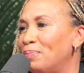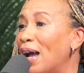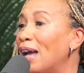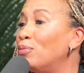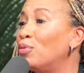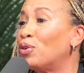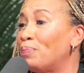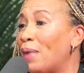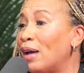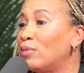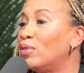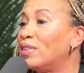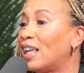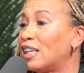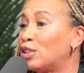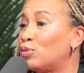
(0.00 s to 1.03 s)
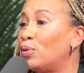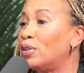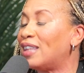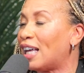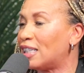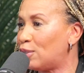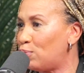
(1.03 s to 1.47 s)
mine were that's
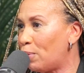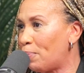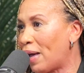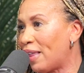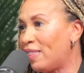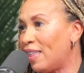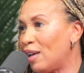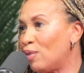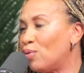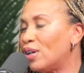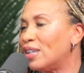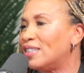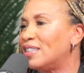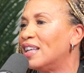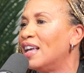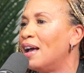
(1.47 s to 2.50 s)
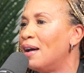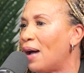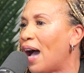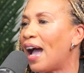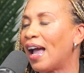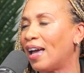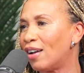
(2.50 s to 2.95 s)
what my thing was.
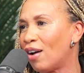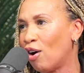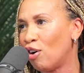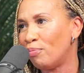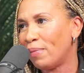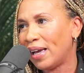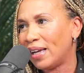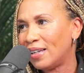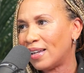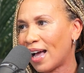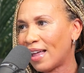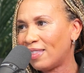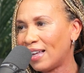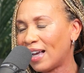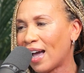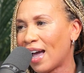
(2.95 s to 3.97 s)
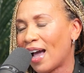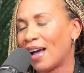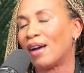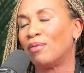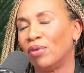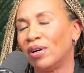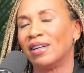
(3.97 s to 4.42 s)
I had a homemade. I think I
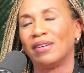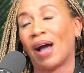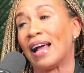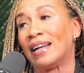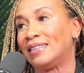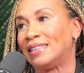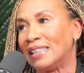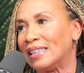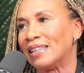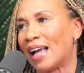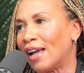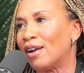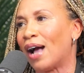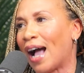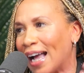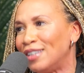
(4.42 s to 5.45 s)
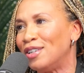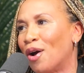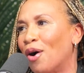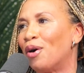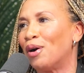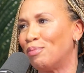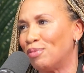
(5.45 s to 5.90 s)

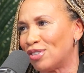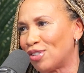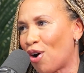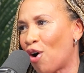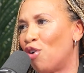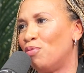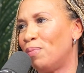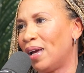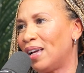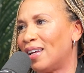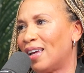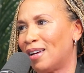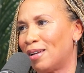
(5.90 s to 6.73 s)
know it was a homemade